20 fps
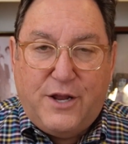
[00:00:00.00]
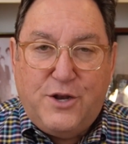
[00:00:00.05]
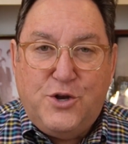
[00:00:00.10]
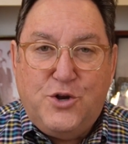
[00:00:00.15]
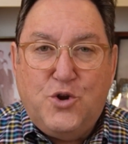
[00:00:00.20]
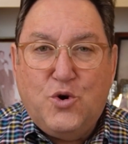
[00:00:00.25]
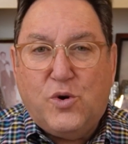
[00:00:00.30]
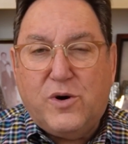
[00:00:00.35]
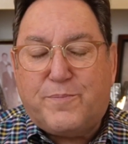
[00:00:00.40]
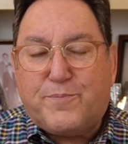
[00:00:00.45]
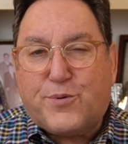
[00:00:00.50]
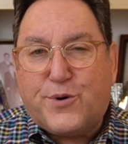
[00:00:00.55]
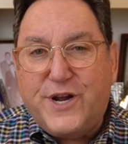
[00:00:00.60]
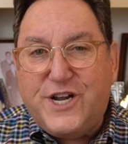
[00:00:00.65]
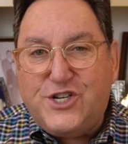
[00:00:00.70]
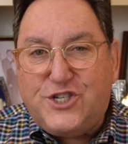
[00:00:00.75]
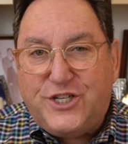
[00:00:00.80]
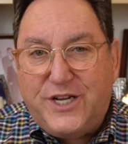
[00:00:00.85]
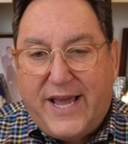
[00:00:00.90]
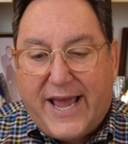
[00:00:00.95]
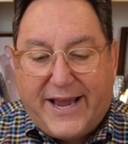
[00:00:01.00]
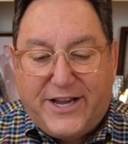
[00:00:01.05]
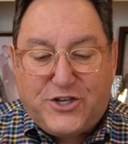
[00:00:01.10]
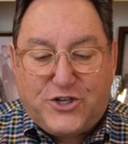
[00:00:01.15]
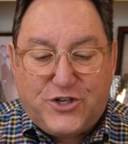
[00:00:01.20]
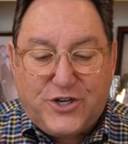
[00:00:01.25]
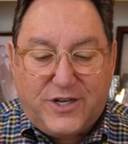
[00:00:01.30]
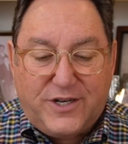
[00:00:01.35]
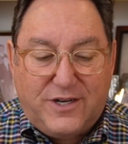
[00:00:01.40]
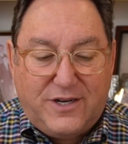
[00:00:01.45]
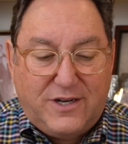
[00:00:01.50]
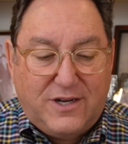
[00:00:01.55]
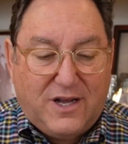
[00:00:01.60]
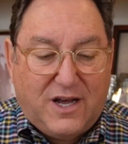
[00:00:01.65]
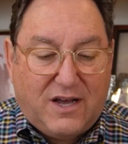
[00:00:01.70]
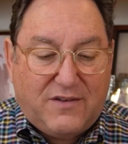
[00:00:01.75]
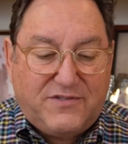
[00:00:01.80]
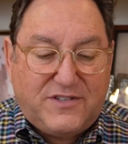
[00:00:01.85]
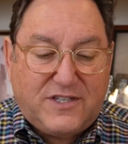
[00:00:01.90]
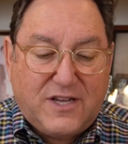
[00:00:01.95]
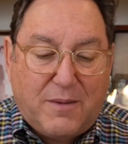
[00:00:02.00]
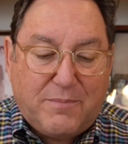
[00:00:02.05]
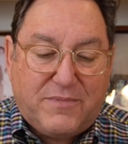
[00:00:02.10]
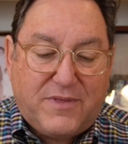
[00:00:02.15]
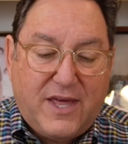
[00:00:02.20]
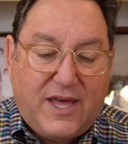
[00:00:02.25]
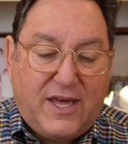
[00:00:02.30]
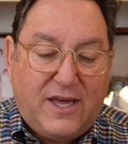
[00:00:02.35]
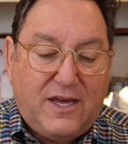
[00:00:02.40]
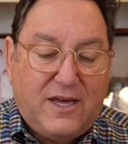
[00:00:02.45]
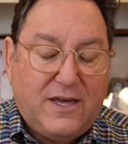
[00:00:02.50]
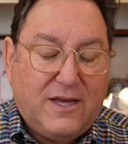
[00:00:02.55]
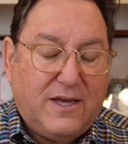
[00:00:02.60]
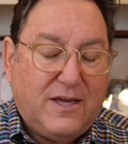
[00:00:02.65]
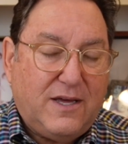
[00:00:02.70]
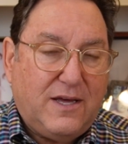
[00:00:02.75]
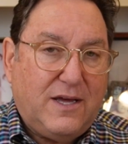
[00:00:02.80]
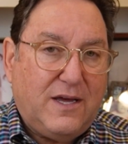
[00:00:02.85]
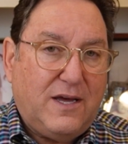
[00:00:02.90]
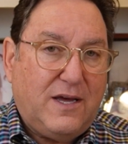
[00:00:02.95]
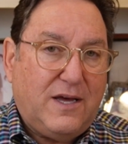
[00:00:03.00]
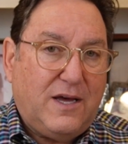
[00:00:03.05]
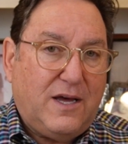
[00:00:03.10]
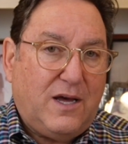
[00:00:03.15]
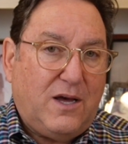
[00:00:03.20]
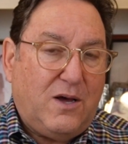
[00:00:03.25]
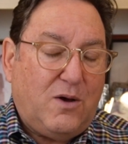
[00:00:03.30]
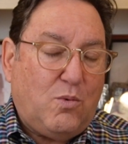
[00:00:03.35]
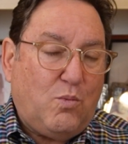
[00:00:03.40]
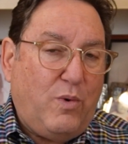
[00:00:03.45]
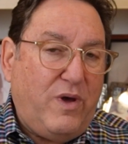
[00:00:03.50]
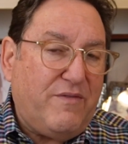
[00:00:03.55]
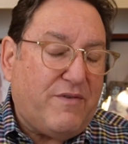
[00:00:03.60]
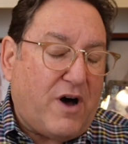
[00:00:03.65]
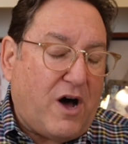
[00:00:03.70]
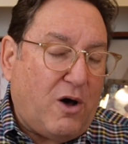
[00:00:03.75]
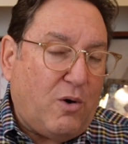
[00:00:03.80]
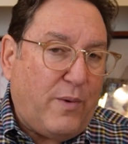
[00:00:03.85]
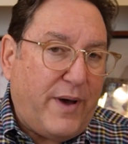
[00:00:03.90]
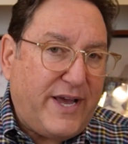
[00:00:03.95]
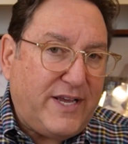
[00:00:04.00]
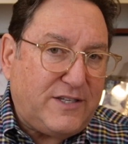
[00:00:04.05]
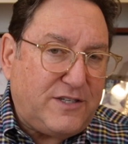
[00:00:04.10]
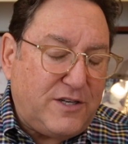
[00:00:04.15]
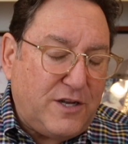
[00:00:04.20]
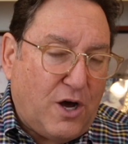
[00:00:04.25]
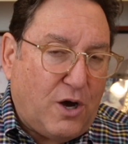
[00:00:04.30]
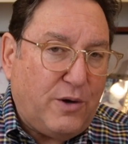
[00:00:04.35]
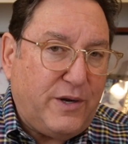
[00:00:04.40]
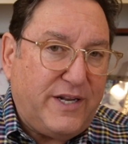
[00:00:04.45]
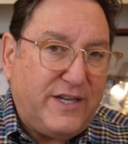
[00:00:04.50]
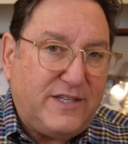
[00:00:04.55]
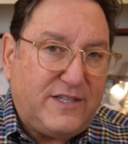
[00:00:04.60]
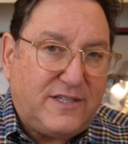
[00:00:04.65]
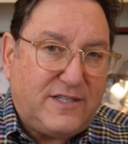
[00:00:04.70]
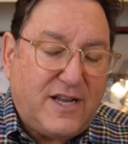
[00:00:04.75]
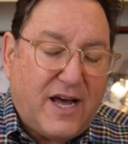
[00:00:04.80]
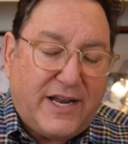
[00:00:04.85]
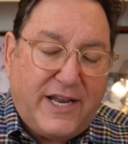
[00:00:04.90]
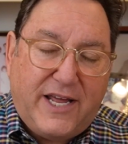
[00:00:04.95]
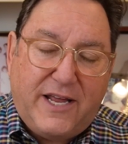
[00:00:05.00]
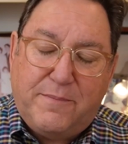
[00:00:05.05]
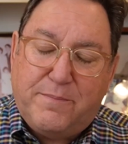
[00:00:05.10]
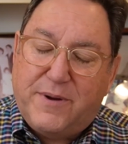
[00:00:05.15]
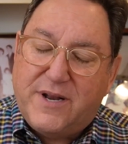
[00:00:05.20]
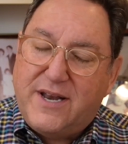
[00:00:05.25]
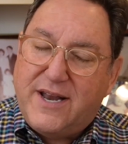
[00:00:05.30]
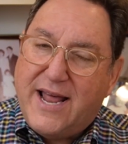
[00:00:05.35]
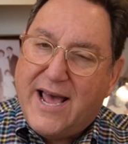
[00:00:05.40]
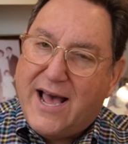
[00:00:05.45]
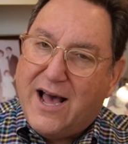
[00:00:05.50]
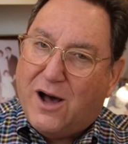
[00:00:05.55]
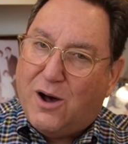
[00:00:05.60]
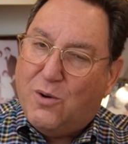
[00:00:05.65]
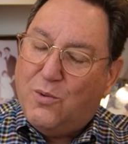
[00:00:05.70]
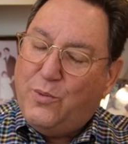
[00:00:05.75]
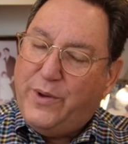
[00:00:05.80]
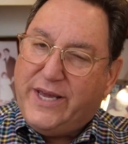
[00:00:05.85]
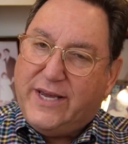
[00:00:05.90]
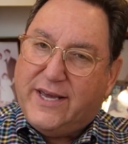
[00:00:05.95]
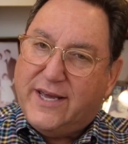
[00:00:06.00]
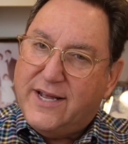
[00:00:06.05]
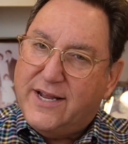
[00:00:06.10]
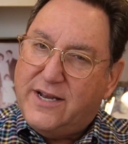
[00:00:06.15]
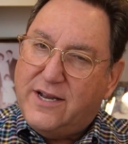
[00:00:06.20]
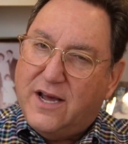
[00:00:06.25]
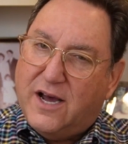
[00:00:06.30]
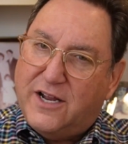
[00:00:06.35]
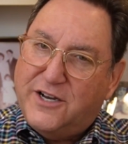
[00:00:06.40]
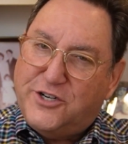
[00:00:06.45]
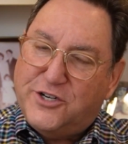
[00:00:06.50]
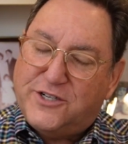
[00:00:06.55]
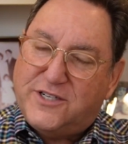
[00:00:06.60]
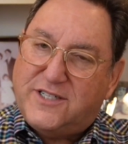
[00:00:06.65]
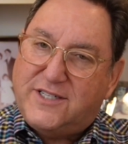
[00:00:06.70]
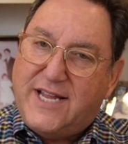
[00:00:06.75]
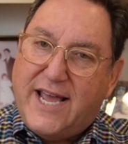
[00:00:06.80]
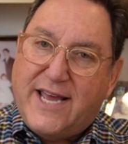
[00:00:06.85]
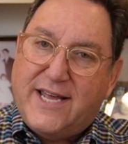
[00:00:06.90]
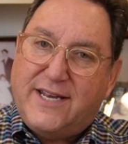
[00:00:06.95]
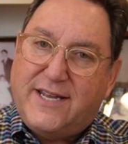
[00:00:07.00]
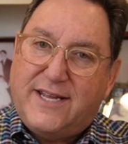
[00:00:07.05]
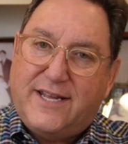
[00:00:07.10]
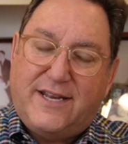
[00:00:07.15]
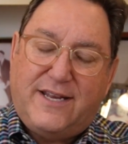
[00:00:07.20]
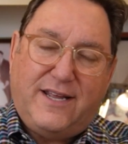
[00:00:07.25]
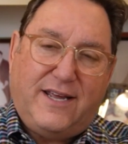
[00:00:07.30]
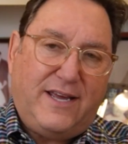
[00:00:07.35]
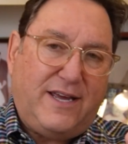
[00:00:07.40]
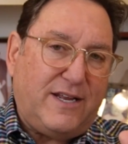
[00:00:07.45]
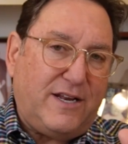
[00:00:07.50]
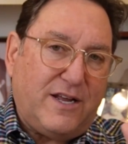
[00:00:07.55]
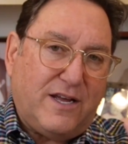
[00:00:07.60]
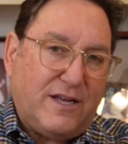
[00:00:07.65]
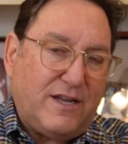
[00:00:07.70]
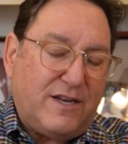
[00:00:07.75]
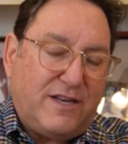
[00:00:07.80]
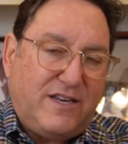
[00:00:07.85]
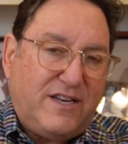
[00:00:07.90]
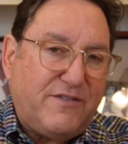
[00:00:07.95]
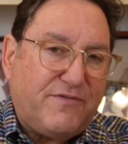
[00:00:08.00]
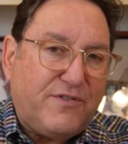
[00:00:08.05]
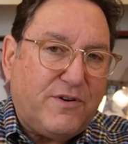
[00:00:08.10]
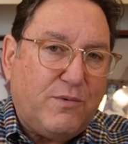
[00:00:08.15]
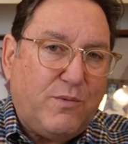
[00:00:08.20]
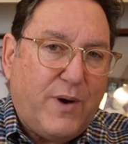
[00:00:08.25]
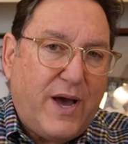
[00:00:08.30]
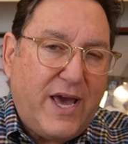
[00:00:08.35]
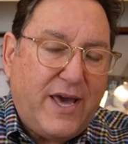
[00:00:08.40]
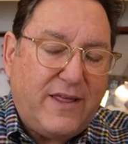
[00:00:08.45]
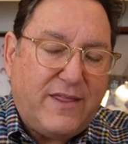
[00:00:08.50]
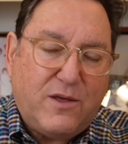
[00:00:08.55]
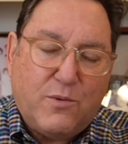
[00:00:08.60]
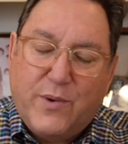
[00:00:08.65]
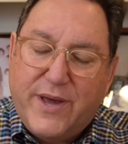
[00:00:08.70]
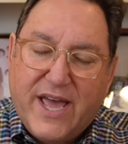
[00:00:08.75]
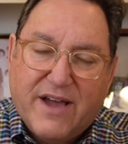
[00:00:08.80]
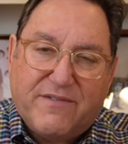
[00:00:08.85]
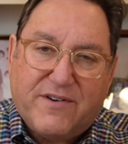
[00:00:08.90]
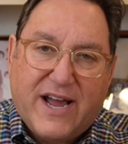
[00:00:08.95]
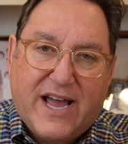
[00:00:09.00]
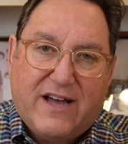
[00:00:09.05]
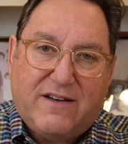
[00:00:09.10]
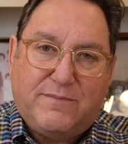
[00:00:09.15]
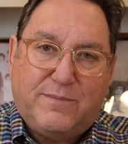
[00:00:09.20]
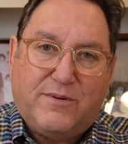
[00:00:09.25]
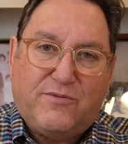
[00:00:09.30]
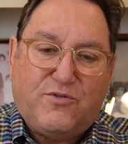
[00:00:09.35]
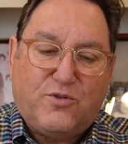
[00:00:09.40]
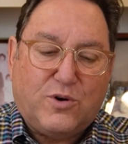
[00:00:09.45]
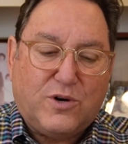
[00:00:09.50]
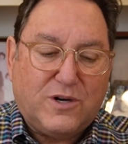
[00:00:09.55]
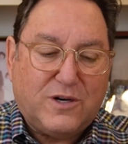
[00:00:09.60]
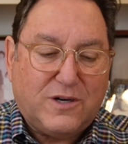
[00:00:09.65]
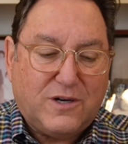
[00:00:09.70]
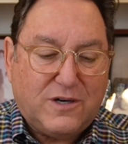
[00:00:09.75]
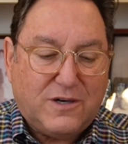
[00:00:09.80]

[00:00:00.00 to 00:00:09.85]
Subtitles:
new appreciation of something we've always known and studied, but now we can understand it in a different way than we ever have before.